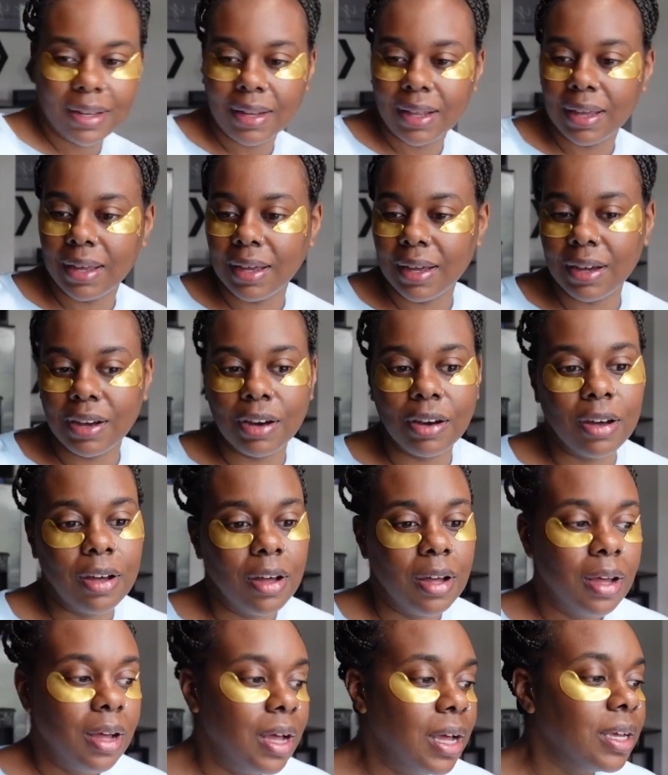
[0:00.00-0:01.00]
Like,
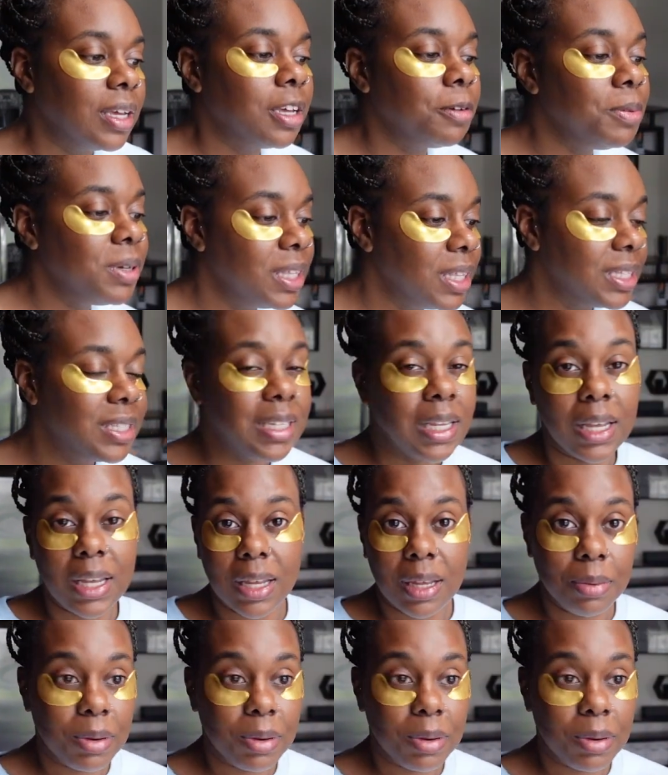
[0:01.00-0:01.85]
give me the tea.